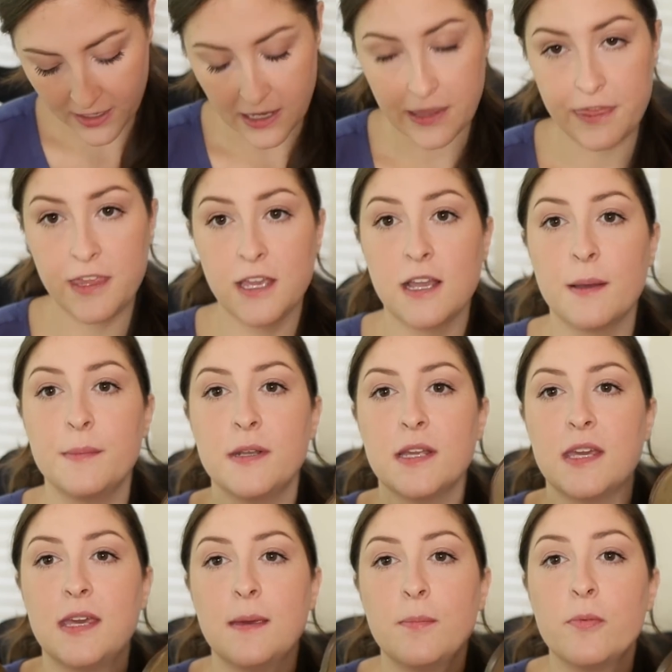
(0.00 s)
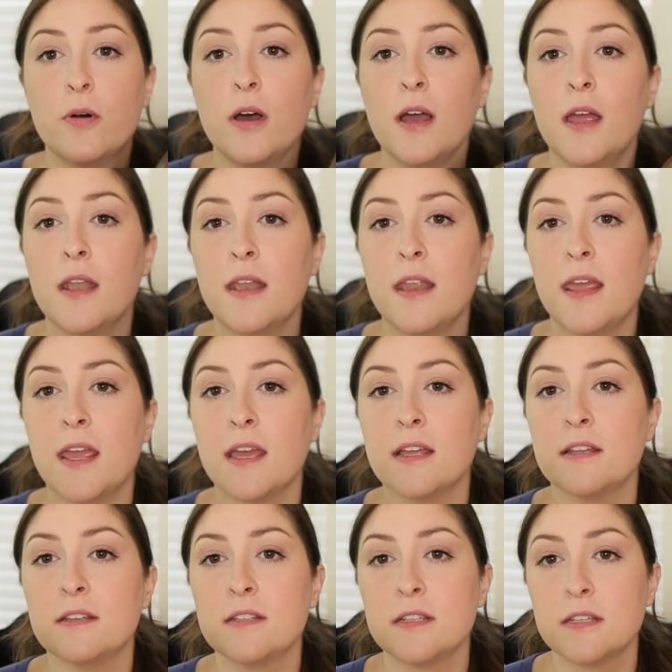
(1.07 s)
I think I'm gonna keep one
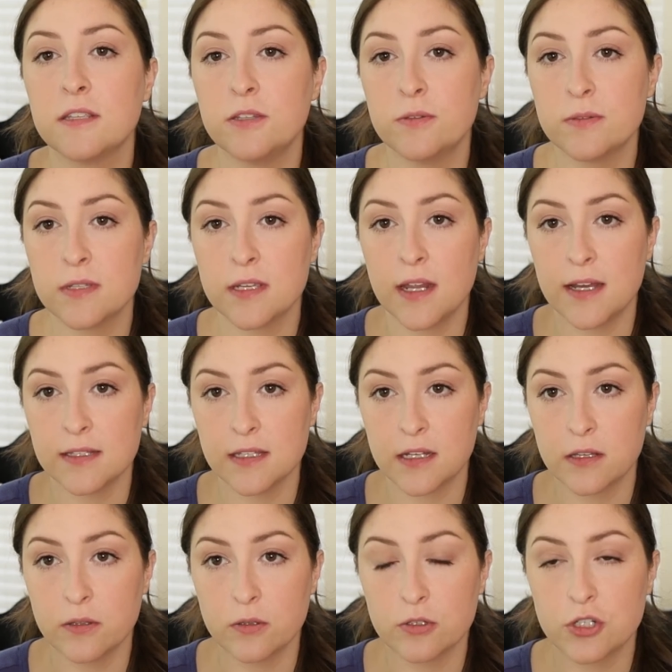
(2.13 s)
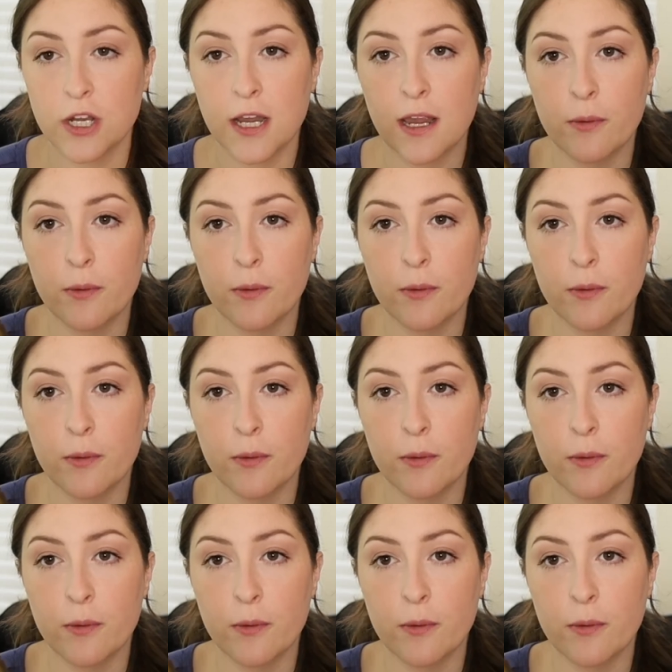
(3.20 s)
and use it as like a little tray.